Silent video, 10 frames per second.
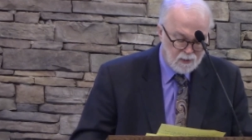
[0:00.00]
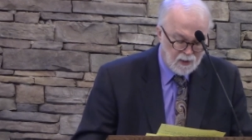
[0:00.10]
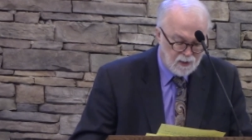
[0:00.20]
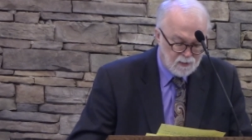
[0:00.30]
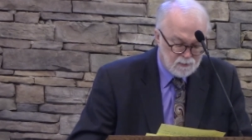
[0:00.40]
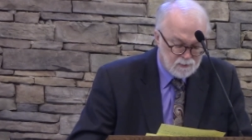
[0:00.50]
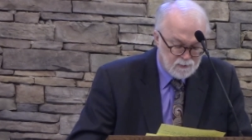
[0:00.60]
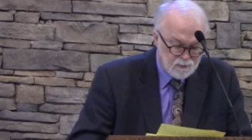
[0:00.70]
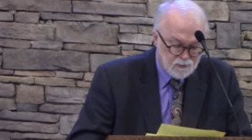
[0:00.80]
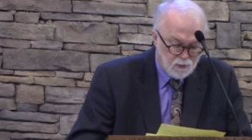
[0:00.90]

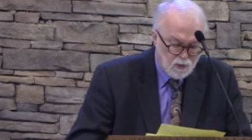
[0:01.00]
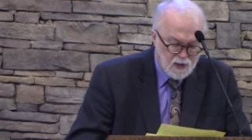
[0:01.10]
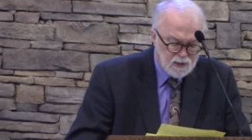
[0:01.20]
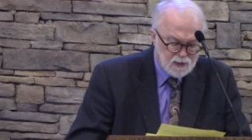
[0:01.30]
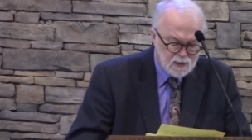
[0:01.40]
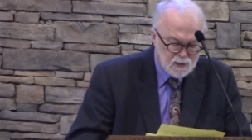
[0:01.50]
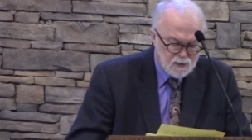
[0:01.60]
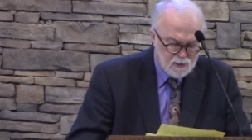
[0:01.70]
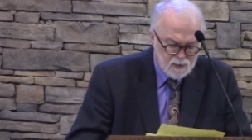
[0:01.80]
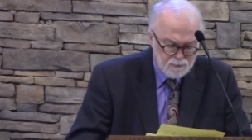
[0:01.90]
Now, the great
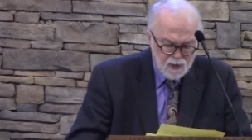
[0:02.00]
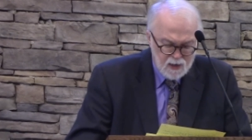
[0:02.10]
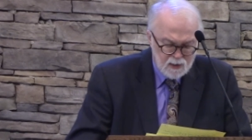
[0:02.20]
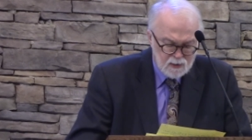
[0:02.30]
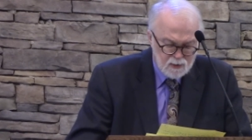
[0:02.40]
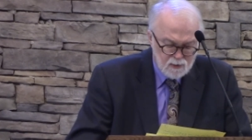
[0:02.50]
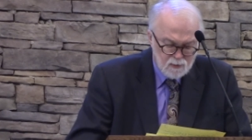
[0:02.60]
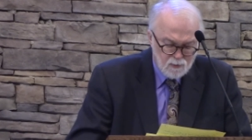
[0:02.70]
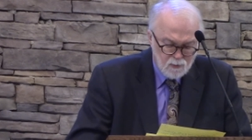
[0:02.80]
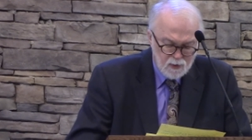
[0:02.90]
d- debate
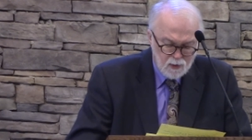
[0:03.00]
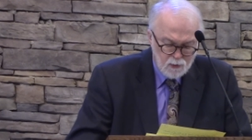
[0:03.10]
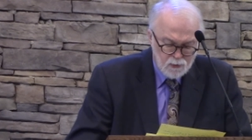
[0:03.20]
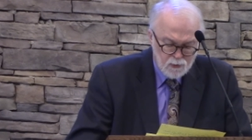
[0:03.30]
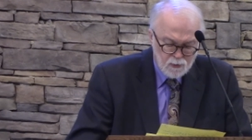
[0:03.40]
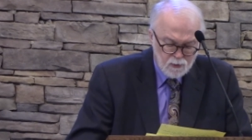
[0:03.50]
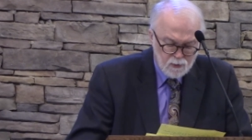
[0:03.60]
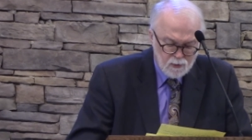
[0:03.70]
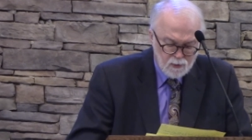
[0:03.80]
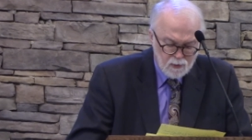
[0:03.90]
when
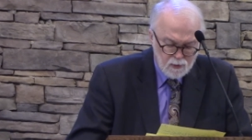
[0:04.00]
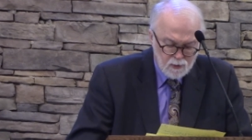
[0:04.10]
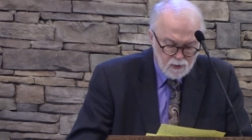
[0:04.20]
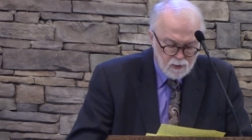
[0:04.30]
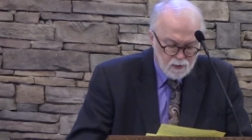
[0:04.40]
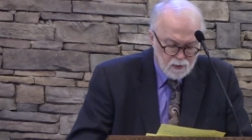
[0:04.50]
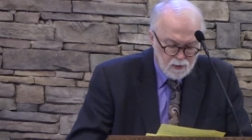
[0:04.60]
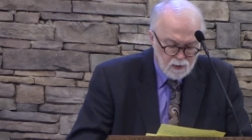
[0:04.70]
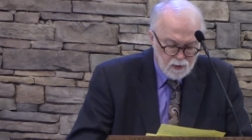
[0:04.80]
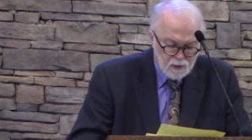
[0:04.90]
Luther
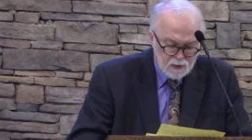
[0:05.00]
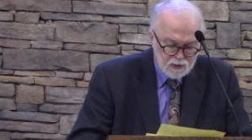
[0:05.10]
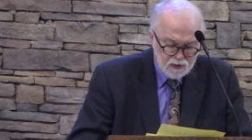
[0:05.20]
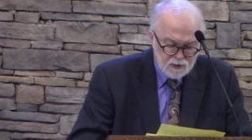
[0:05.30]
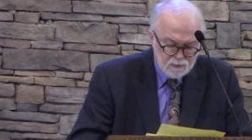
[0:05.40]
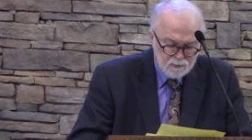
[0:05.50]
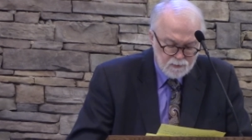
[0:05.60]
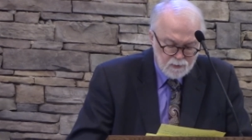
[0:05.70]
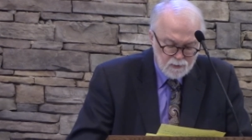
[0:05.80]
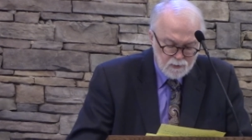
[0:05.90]

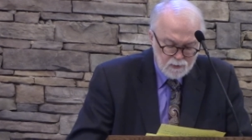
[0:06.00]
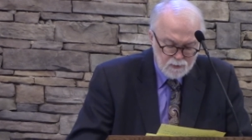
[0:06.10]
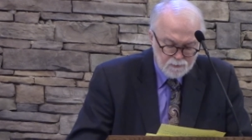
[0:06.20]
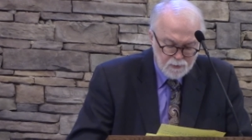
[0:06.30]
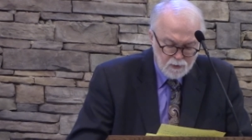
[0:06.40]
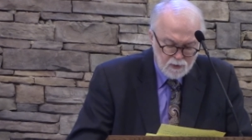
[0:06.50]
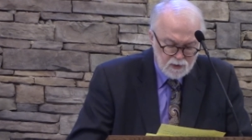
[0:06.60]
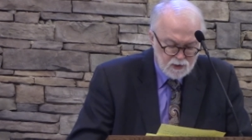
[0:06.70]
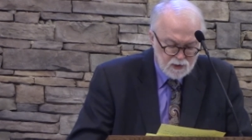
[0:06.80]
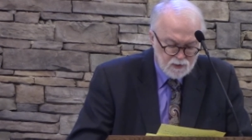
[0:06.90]

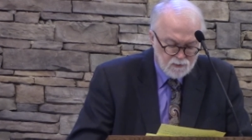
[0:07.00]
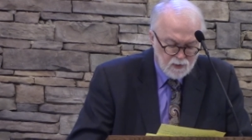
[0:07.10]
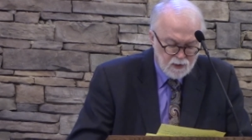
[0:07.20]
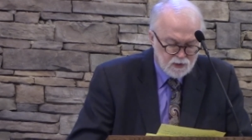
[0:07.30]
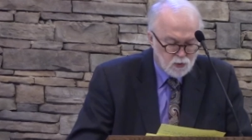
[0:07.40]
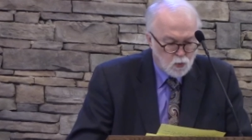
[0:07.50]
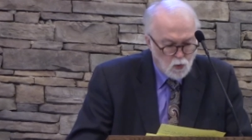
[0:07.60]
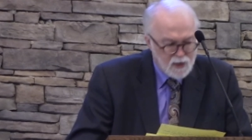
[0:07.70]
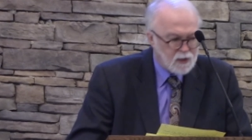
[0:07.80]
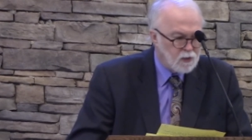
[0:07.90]
experienced his, as to
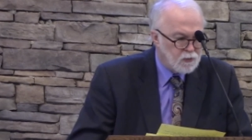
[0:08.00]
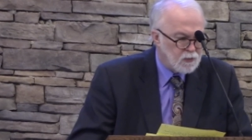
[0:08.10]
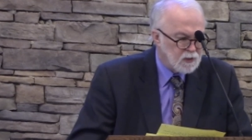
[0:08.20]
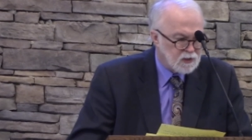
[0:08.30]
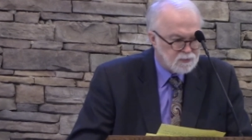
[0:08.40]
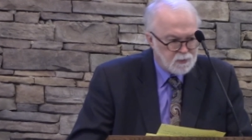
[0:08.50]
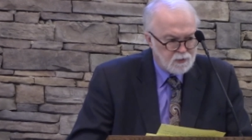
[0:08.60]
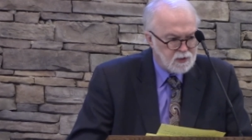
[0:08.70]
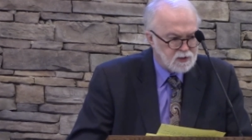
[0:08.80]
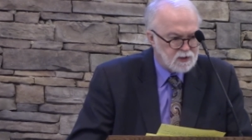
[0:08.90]
when Luther
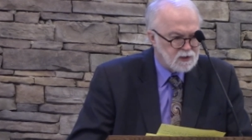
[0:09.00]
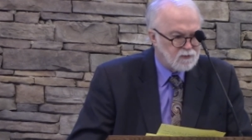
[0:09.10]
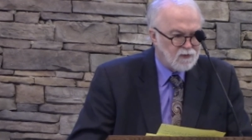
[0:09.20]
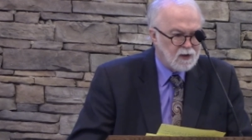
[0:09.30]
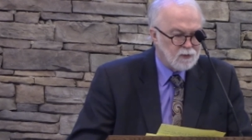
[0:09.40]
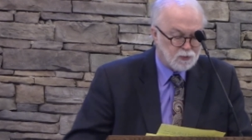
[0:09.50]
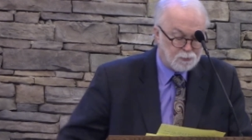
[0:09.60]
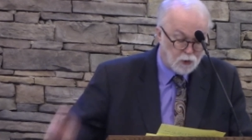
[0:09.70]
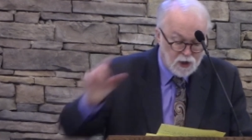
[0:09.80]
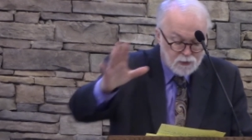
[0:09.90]
experienced his famous
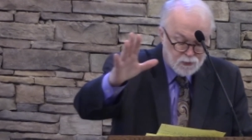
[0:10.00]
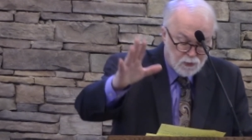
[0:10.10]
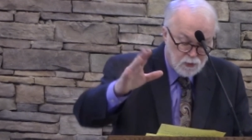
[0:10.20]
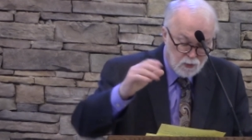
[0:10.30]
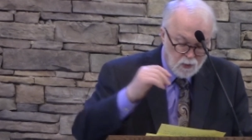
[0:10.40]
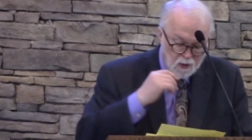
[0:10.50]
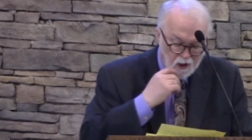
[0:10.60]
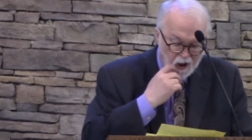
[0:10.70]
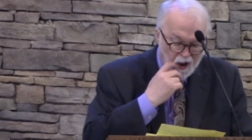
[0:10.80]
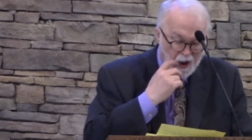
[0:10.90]
breakthrough